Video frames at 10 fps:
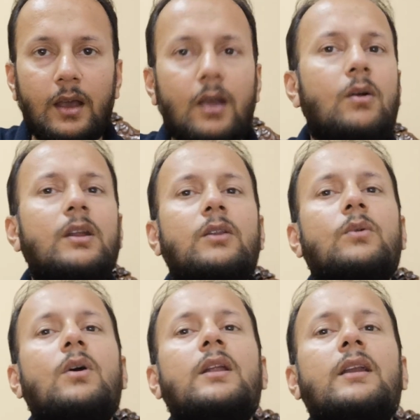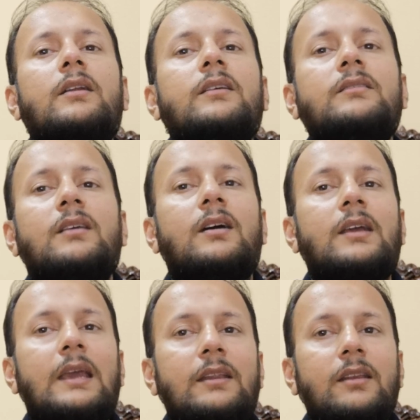According to royal analysts
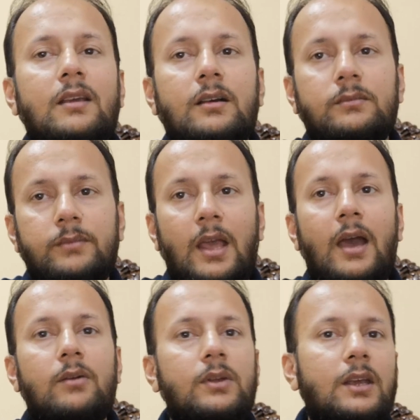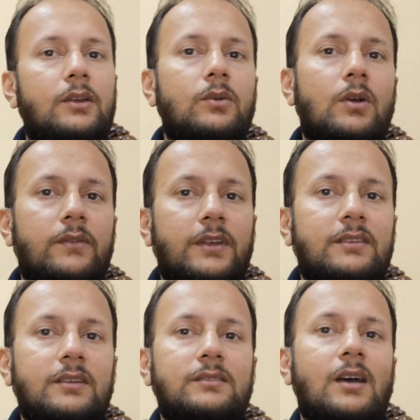Katie Nicholl, Harry, Duke of
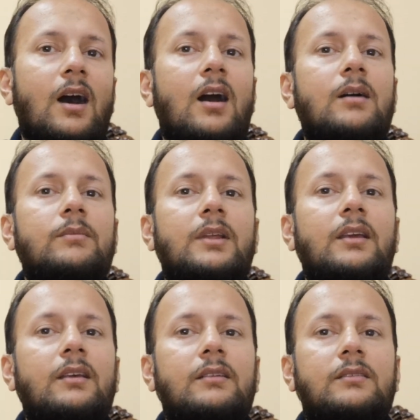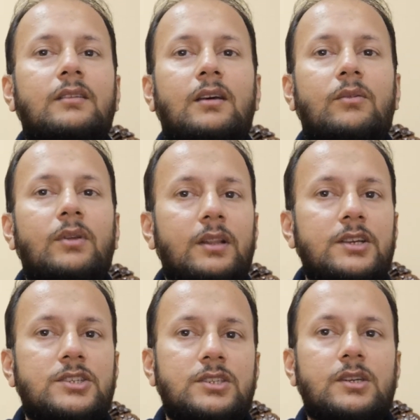Sussex, harmed his
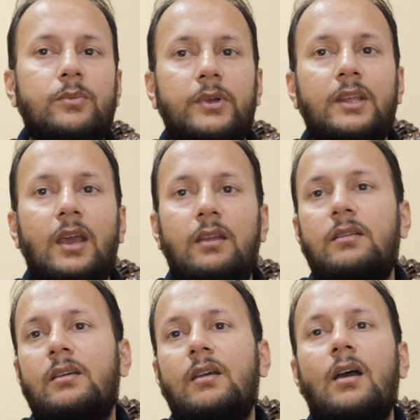relationship with Kate,